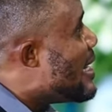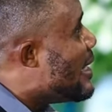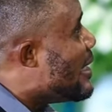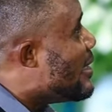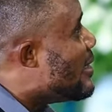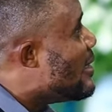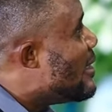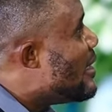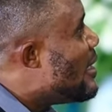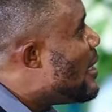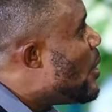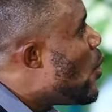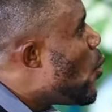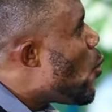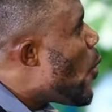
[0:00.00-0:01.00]
is saying
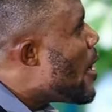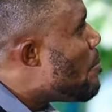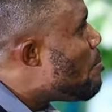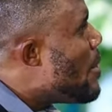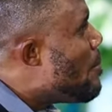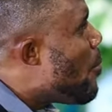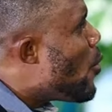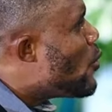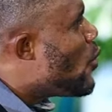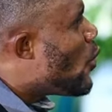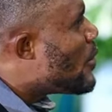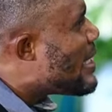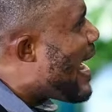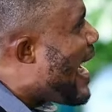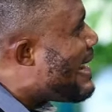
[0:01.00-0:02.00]
when people
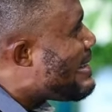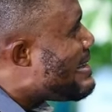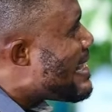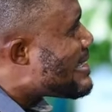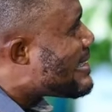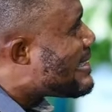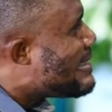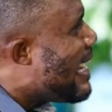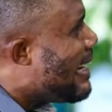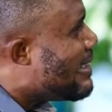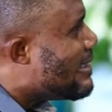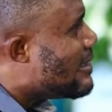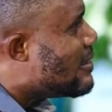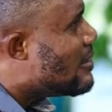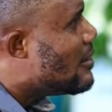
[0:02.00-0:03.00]
don't understand,